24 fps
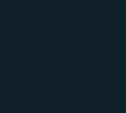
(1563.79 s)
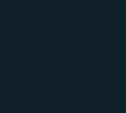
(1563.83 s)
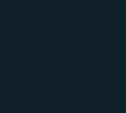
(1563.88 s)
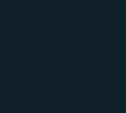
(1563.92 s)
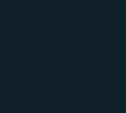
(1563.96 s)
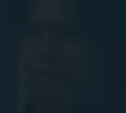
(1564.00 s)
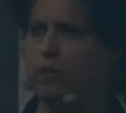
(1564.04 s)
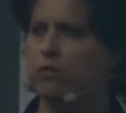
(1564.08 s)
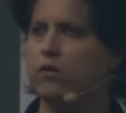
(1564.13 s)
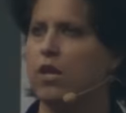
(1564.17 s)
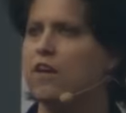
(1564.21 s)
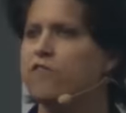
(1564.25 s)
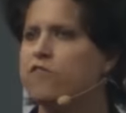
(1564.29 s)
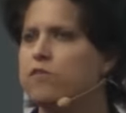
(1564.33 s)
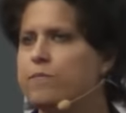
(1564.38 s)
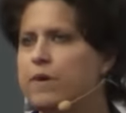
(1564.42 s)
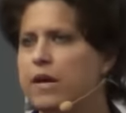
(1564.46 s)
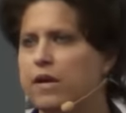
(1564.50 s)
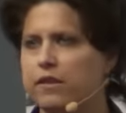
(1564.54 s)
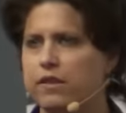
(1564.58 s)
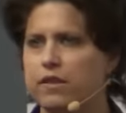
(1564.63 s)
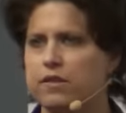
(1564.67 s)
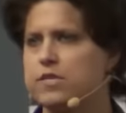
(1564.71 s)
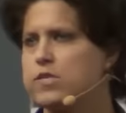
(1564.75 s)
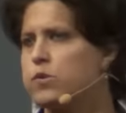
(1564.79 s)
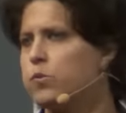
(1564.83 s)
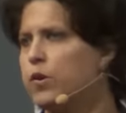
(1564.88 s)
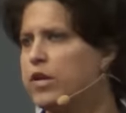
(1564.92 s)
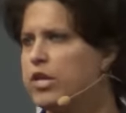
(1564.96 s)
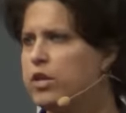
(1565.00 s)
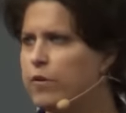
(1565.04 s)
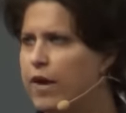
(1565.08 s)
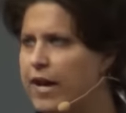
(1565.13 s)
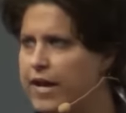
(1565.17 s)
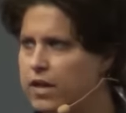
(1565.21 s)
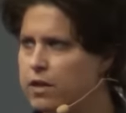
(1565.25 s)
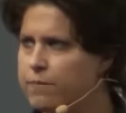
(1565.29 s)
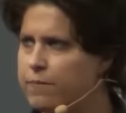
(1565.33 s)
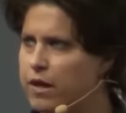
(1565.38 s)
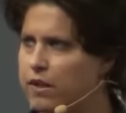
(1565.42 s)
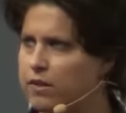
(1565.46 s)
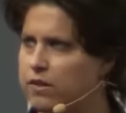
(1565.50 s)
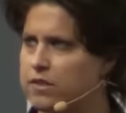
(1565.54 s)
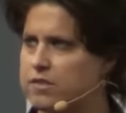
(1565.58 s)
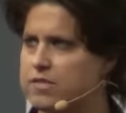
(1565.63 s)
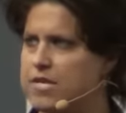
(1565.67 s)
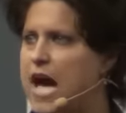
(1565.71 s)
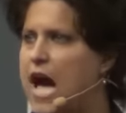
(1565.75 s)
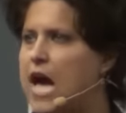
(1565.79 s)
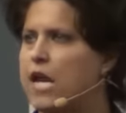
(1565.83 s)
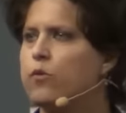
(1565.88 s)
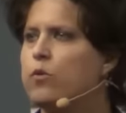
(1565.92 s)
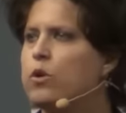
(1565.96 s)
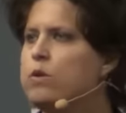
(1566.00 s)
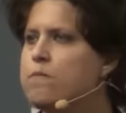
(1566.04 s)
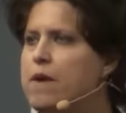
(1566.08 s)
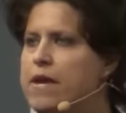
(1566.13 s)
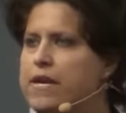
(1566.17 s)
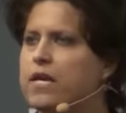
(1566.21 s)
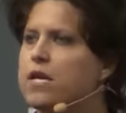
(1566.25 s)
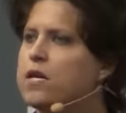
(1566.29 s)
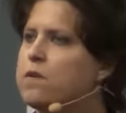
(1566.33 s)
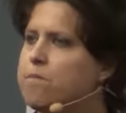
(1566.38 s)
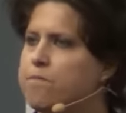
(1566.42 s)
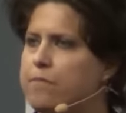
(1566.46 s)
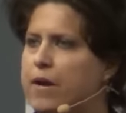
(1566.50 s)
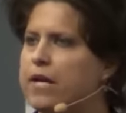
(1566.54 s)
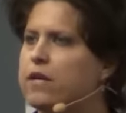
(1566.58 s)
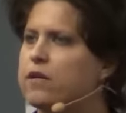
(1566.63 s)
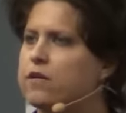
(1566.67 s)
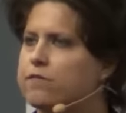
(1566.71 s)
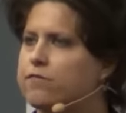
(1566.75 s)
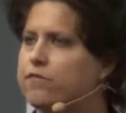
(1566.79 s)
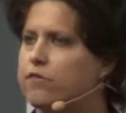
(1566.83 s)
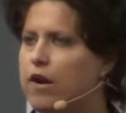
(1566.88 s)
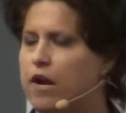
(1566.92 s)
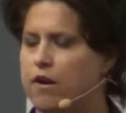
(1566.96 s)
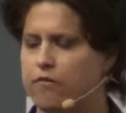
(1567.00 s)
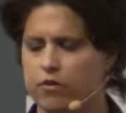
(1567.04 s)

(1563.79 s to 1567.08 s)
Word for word: Also, here she is talking about the face buttons on the controller.